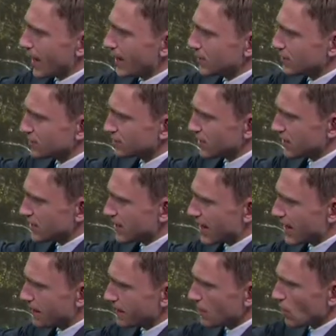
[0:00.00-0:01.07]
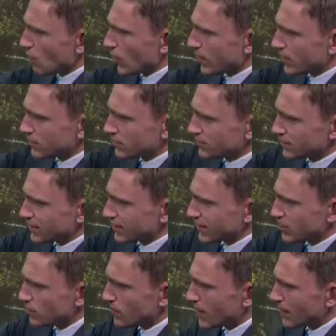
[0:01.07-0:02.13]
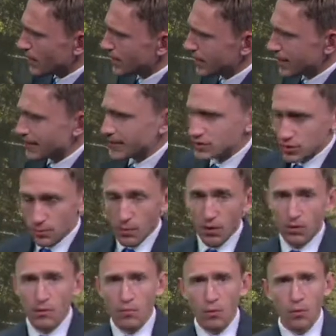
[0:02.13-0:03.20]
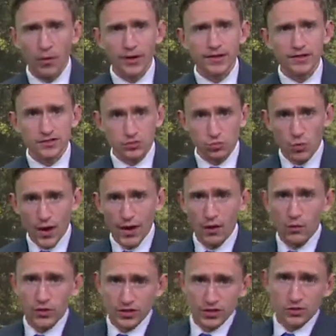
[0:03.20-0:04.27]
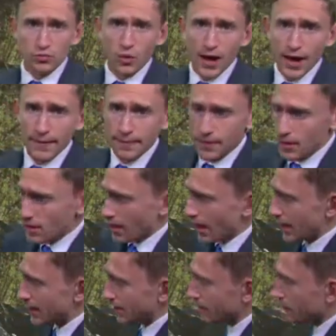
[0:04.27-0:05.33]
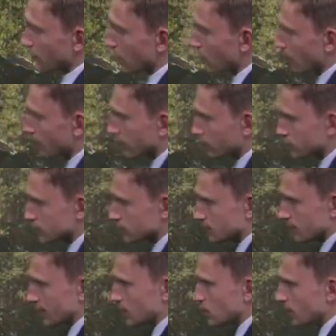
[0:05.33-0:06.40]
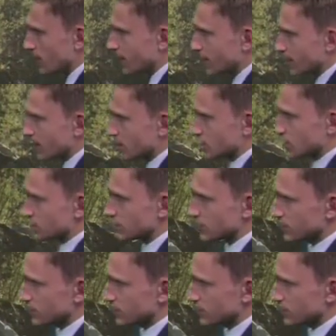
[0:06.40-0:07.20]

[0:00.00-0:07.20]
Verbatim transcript: and Sunday. We could see the humidity tomorrow morning as well, which is why I am calling for some humid conditions